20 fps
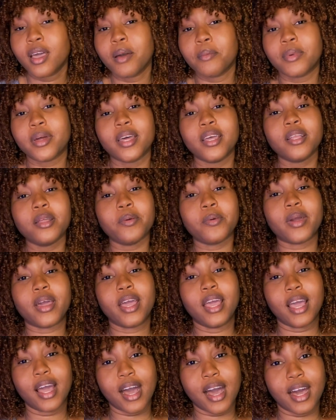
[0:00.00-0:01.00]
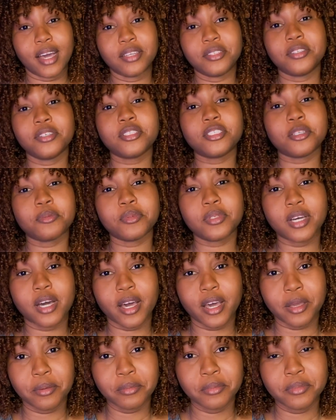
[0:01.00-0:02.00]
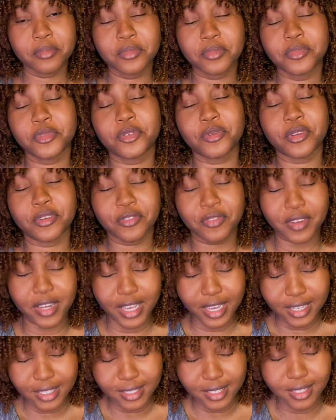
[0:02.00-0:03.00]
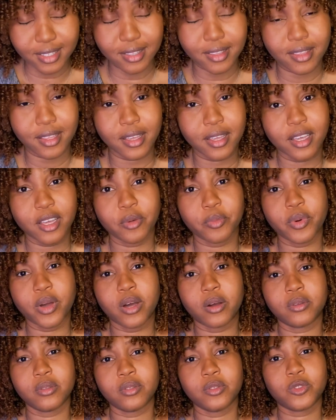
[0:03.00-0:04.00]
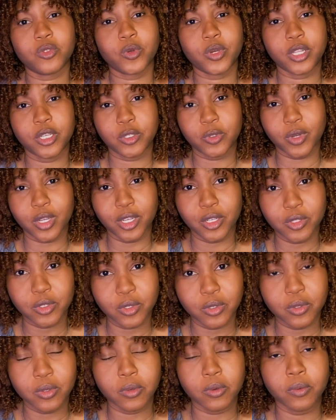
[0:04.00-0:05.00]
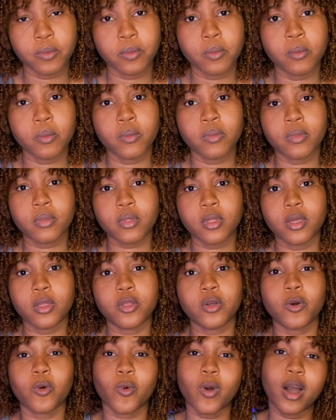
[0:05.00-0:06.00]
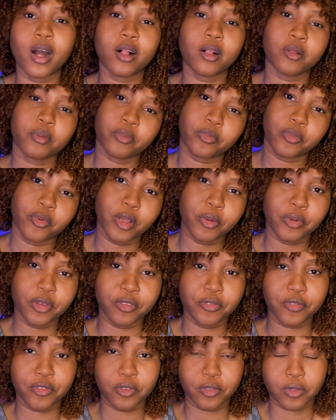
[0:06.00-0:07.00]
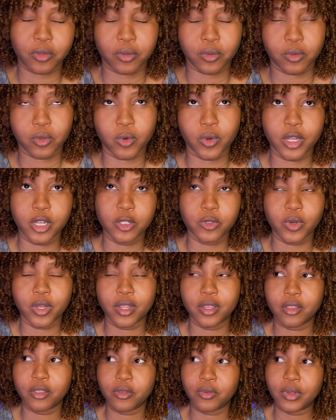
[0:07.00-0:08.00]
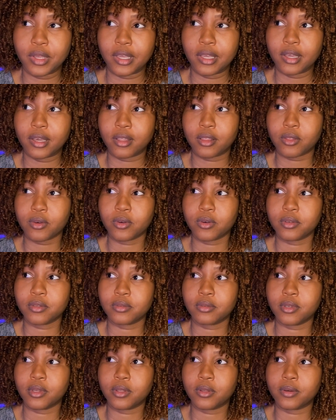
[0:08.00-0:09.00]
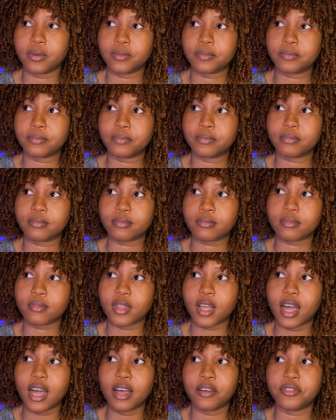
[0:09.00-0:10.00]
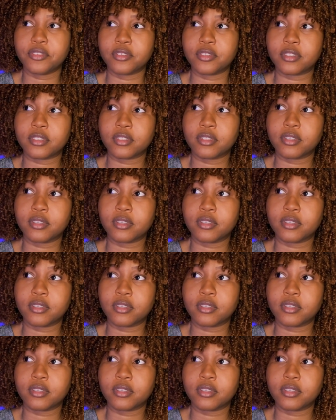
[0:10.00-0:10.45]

But anyway, I took some time to reflect and think about 2022. While prepping for 2023, I thought, I have to